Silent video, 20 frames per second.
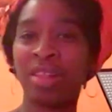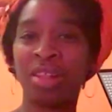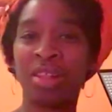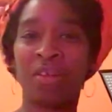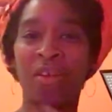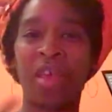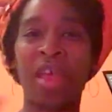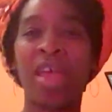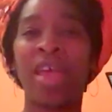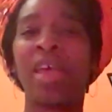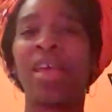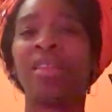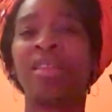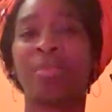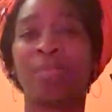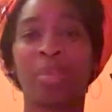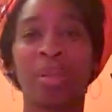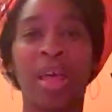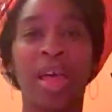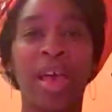and their hands
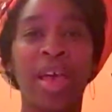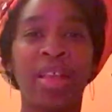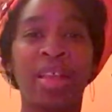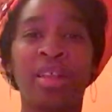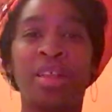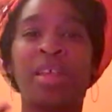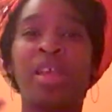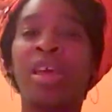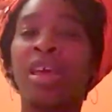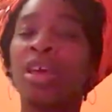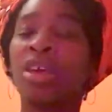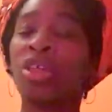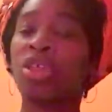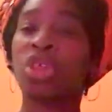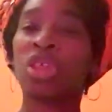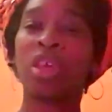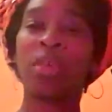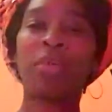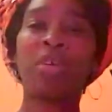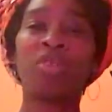bled, and
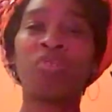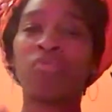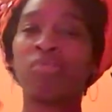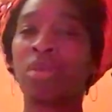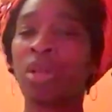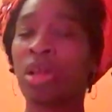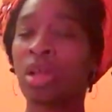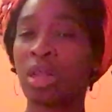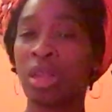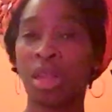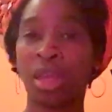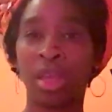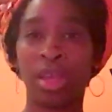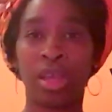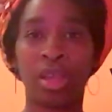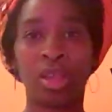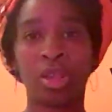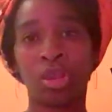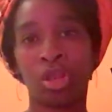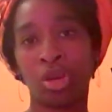she was really
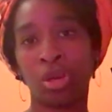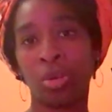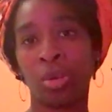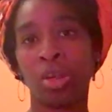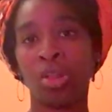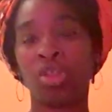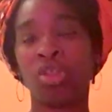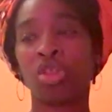into it.